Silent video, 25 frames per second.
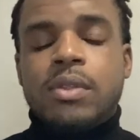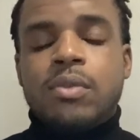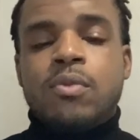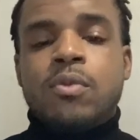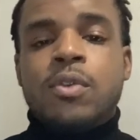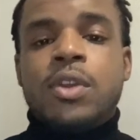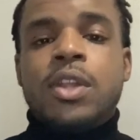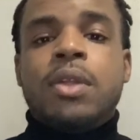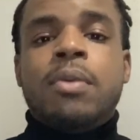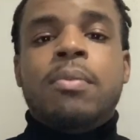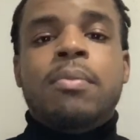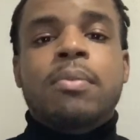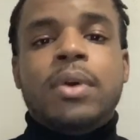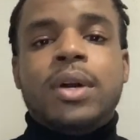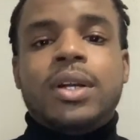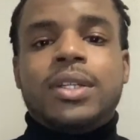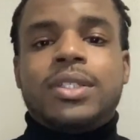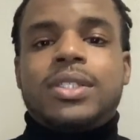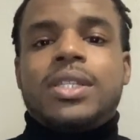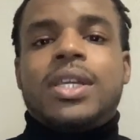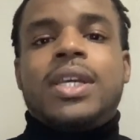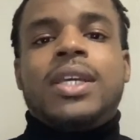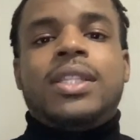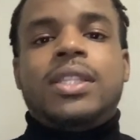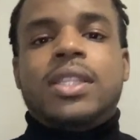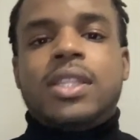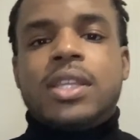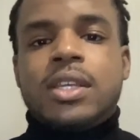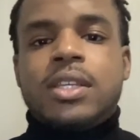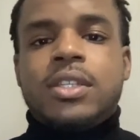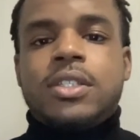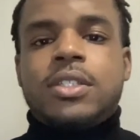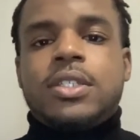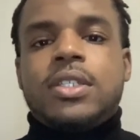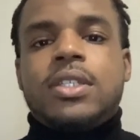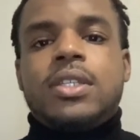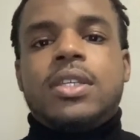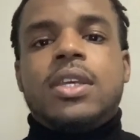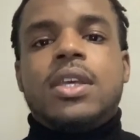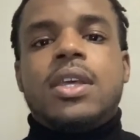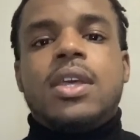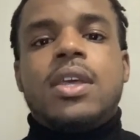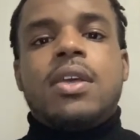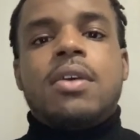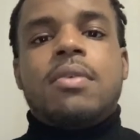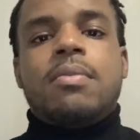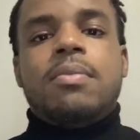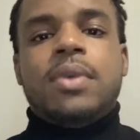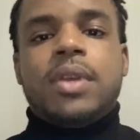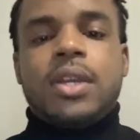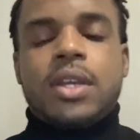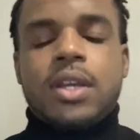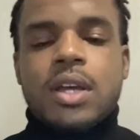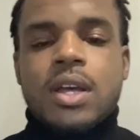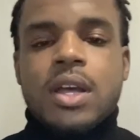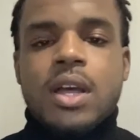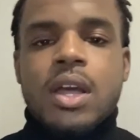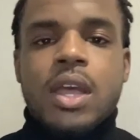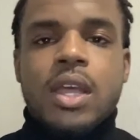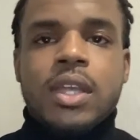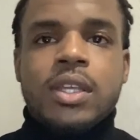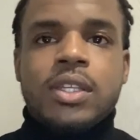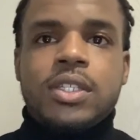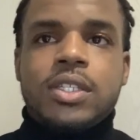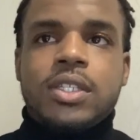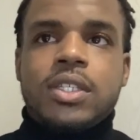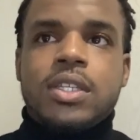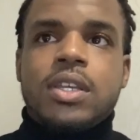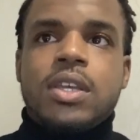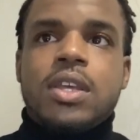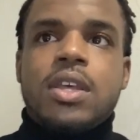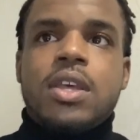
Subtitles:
reading books like this, because